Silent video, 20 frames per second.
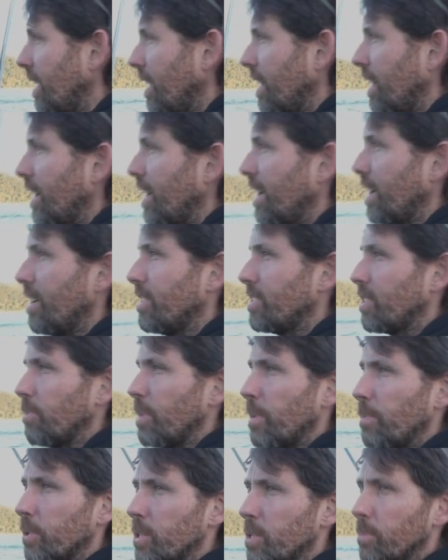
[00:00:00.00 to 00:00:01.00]
Yeah, so
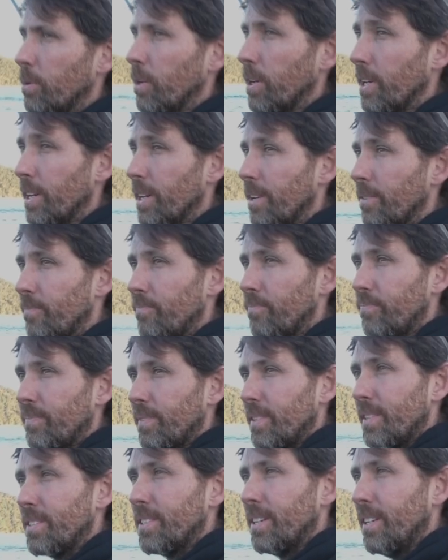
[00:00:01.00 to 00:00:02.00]
I better put some oil in
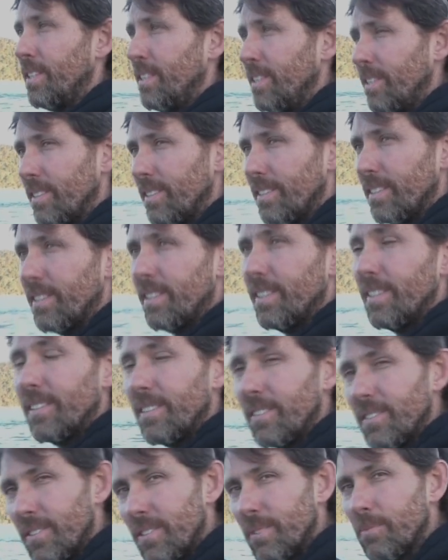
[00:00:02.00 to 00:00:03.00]
it. See?
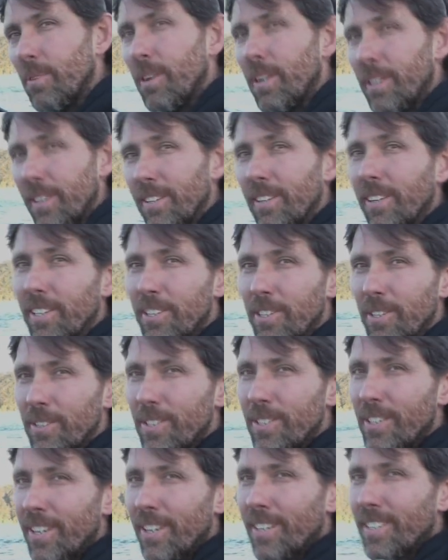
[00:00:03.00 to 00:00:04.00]
This is why I don't like
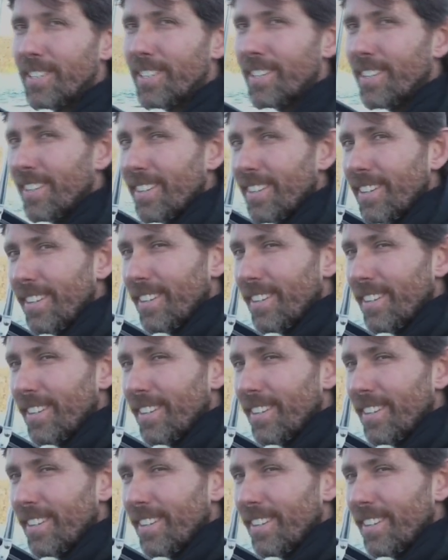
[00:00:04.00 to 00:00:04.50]
two strokes.